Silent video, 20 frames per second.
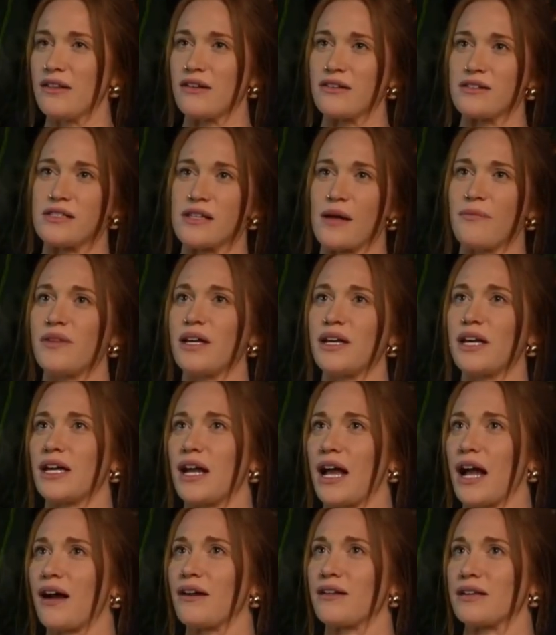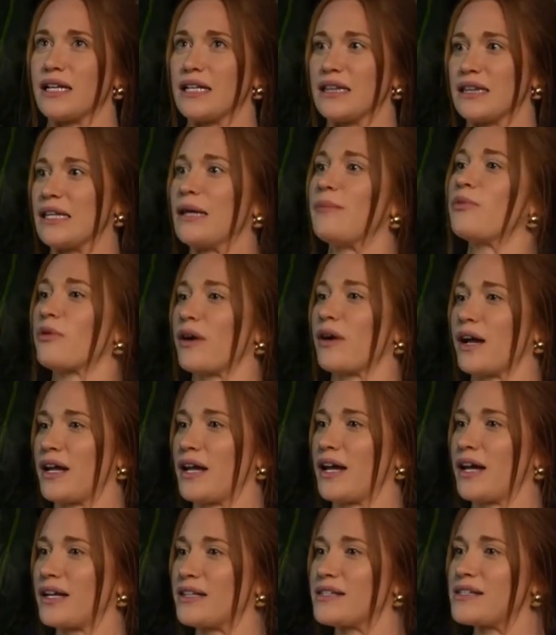there's something inherently
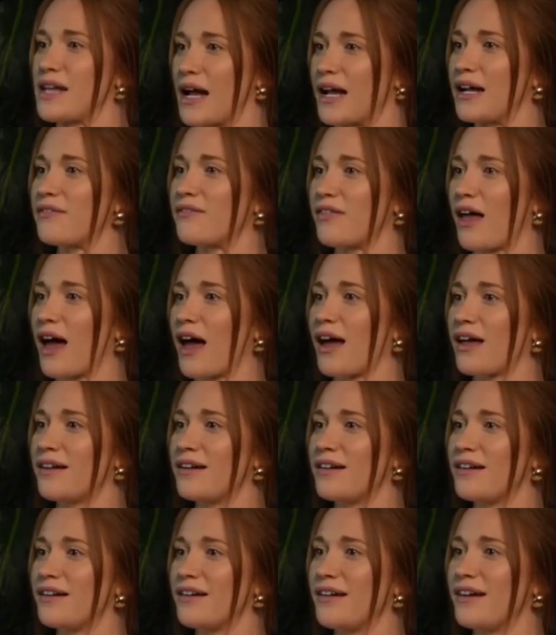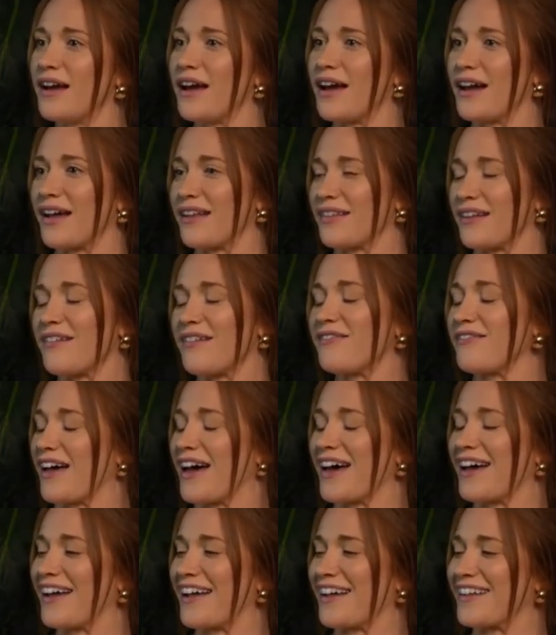liberating inside of that. And I love
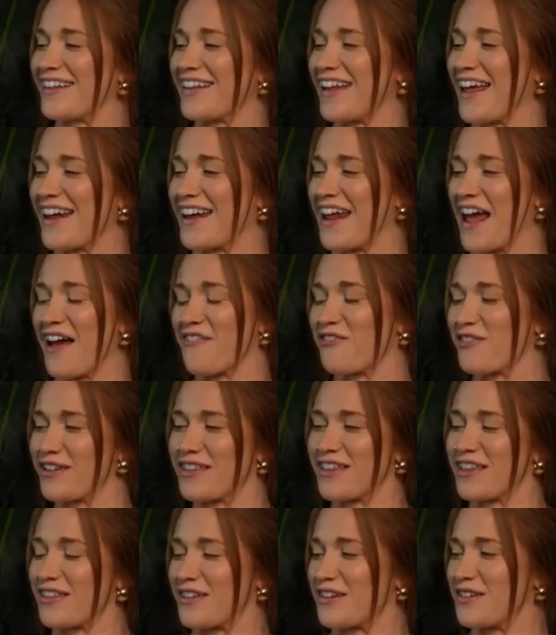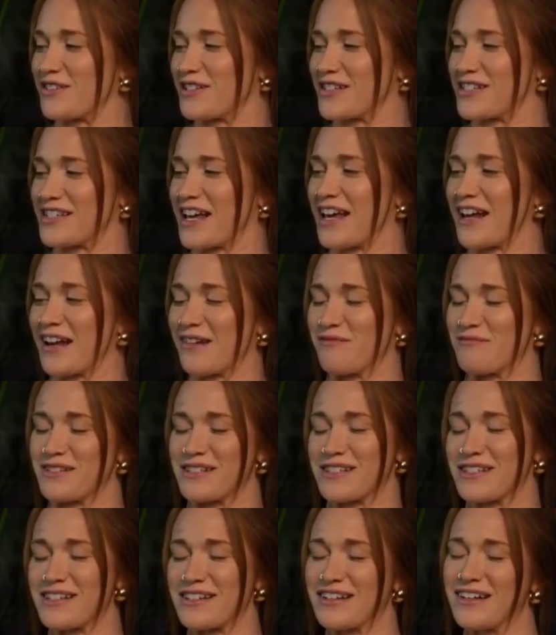that. And everything that you just said, I'm
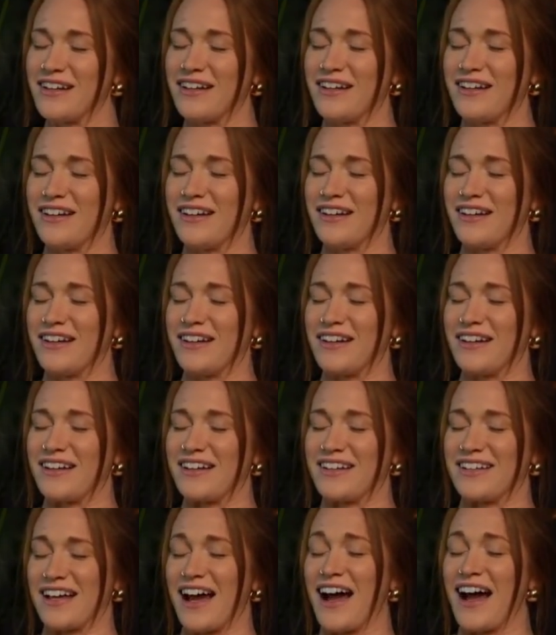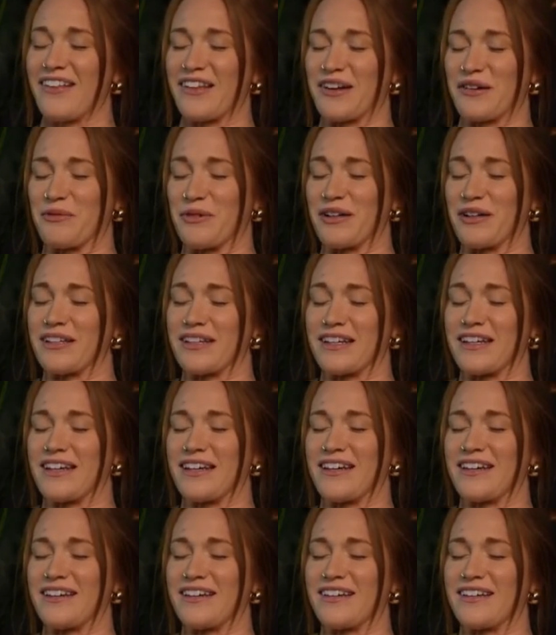just, like
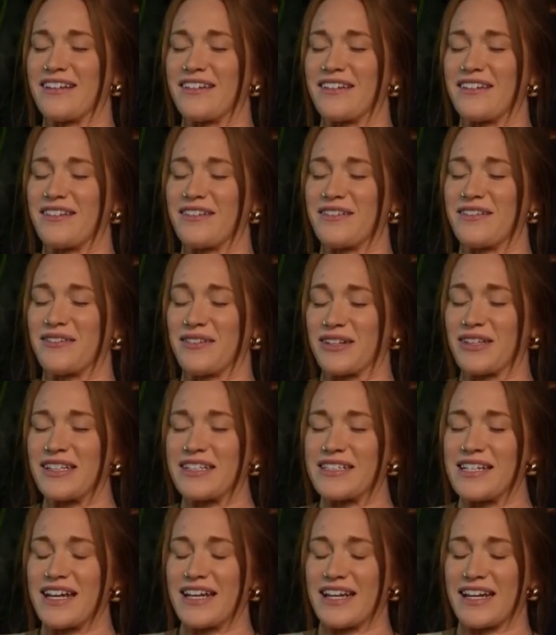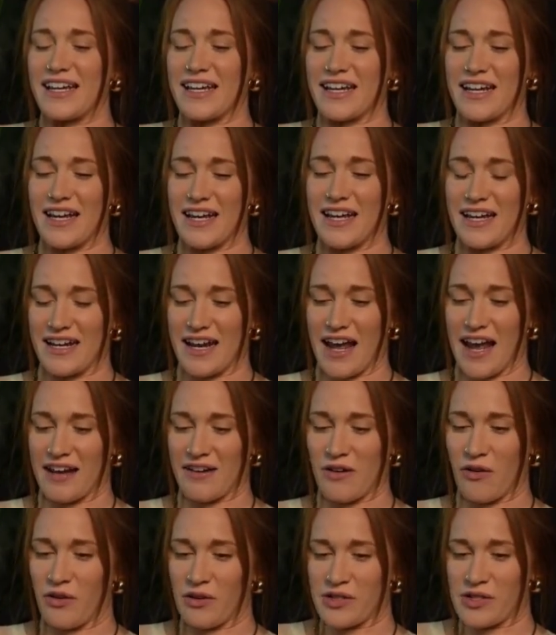really, really taking it in.
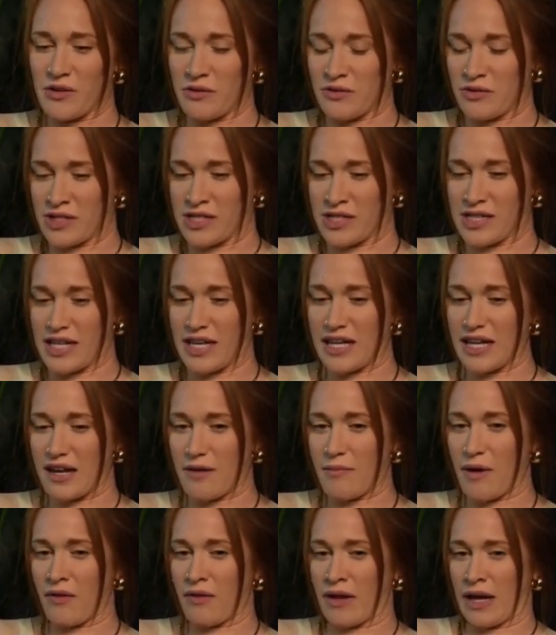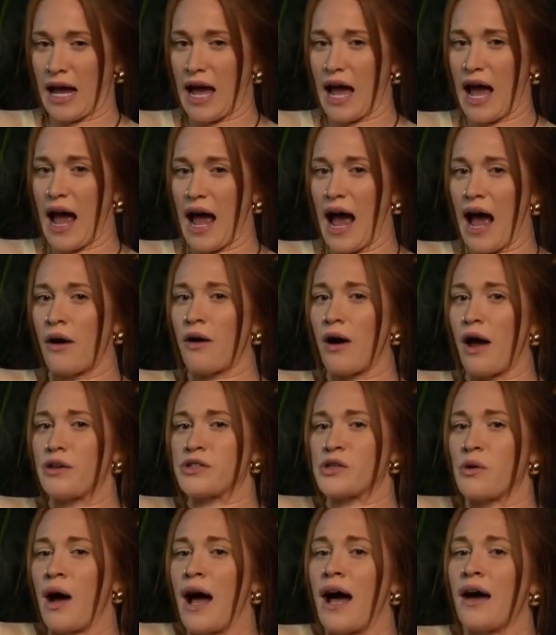And also just thinking about like,
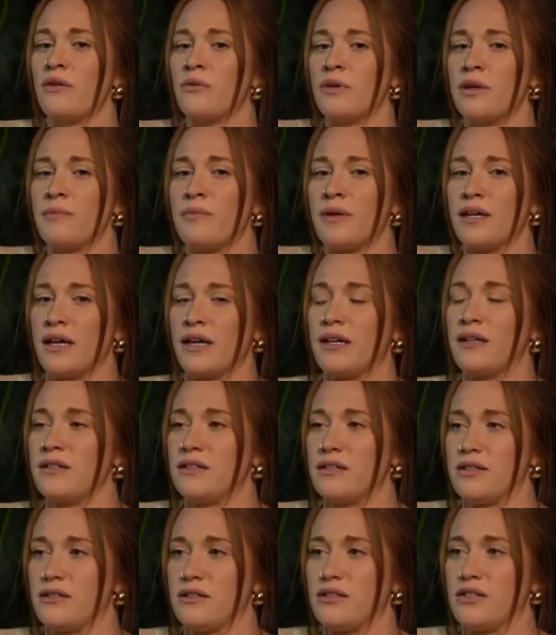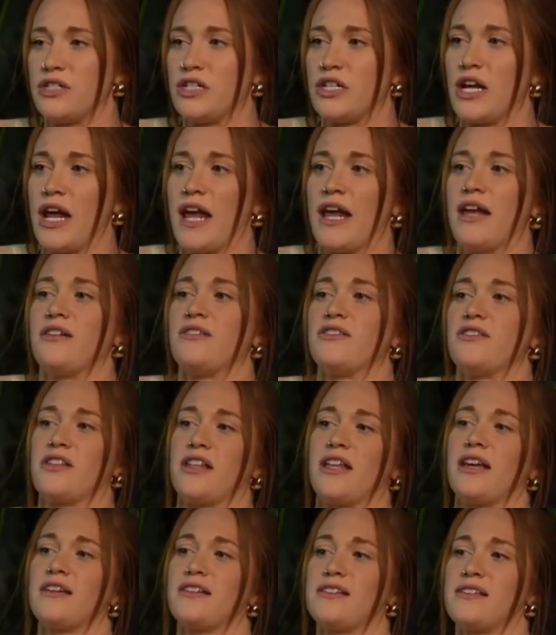how do we begin to change
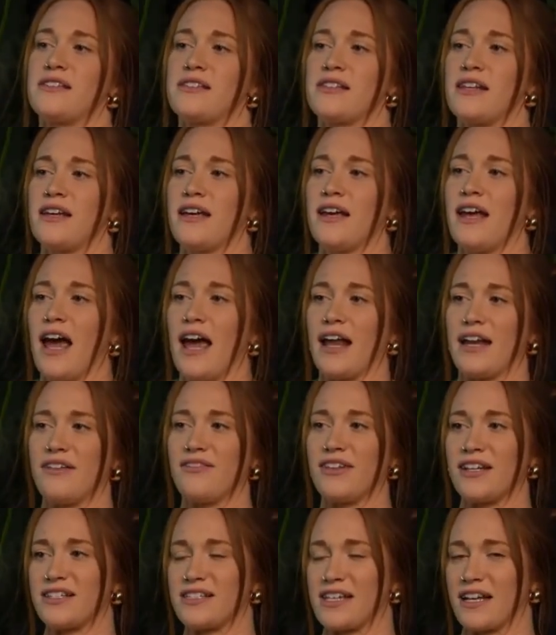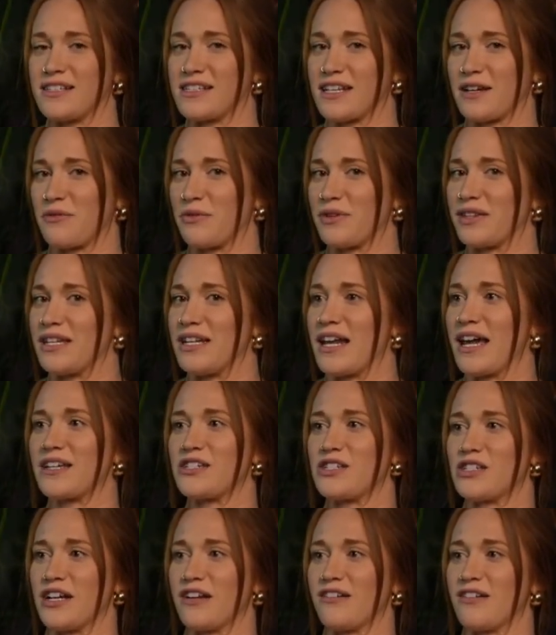this? And even it sounds like with the
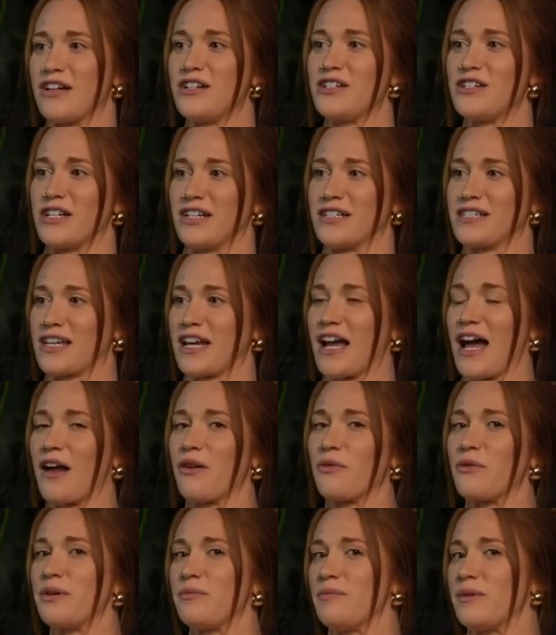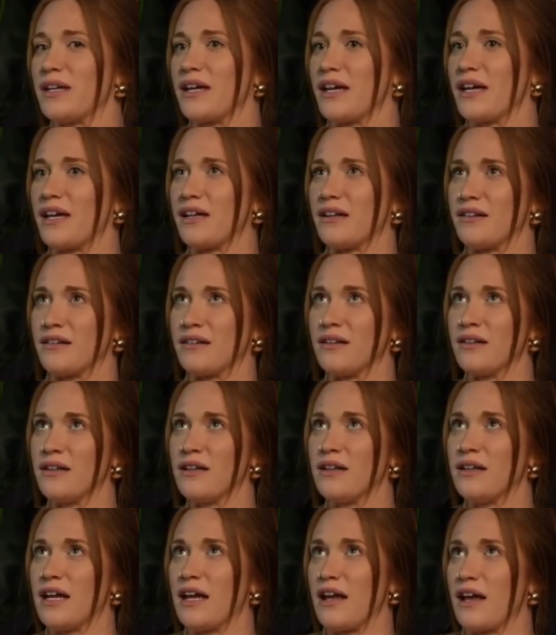next generations, like how do we begin,
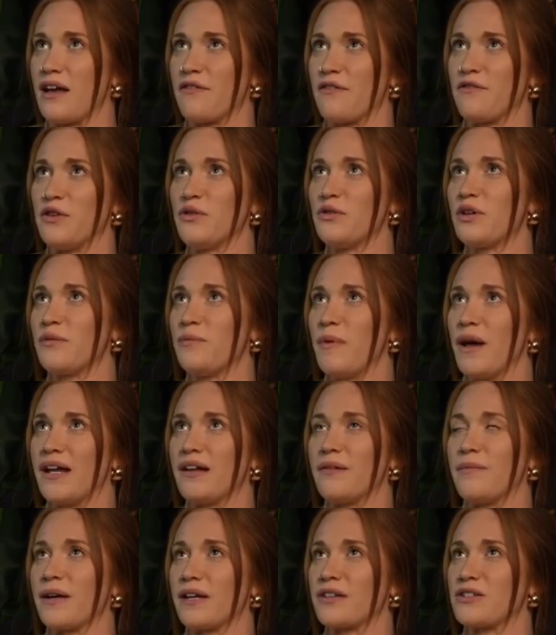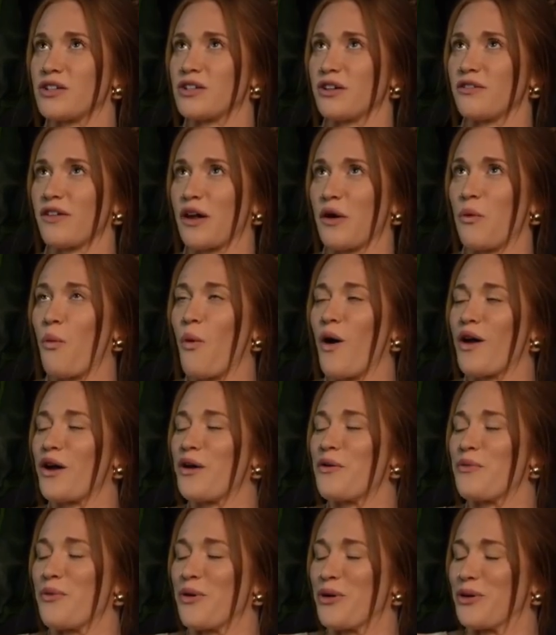if you could paint a picture of like what
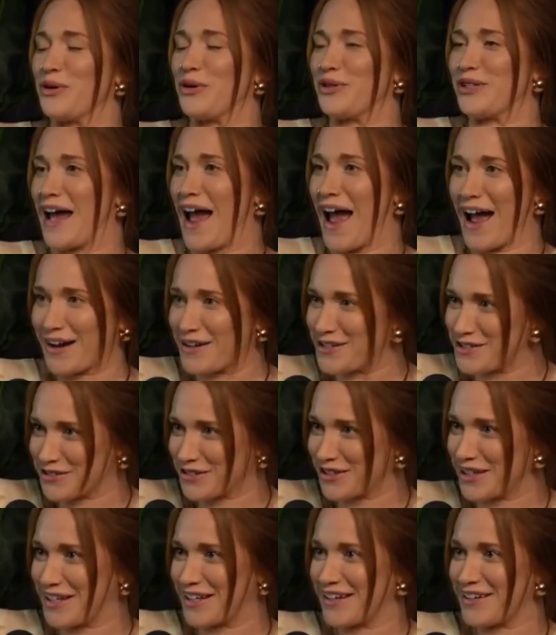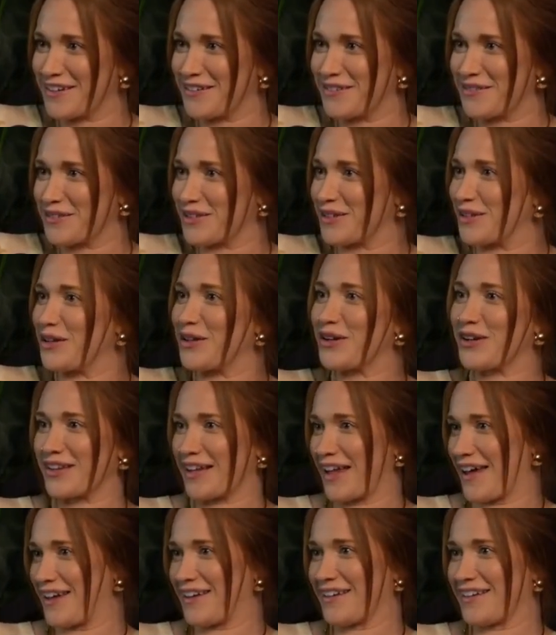our world actually would look
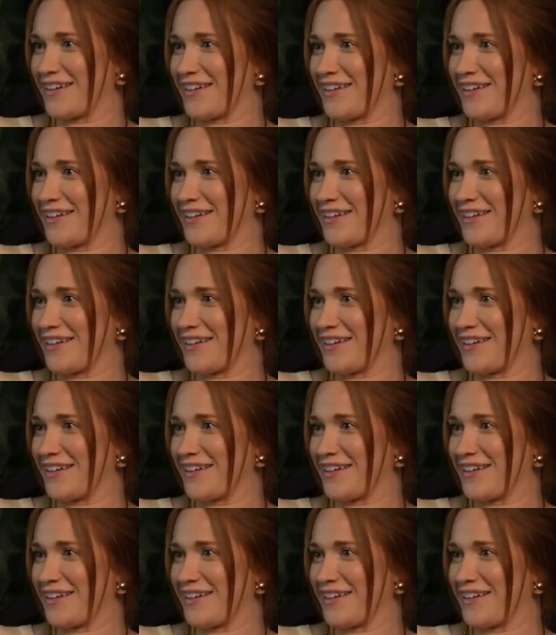like,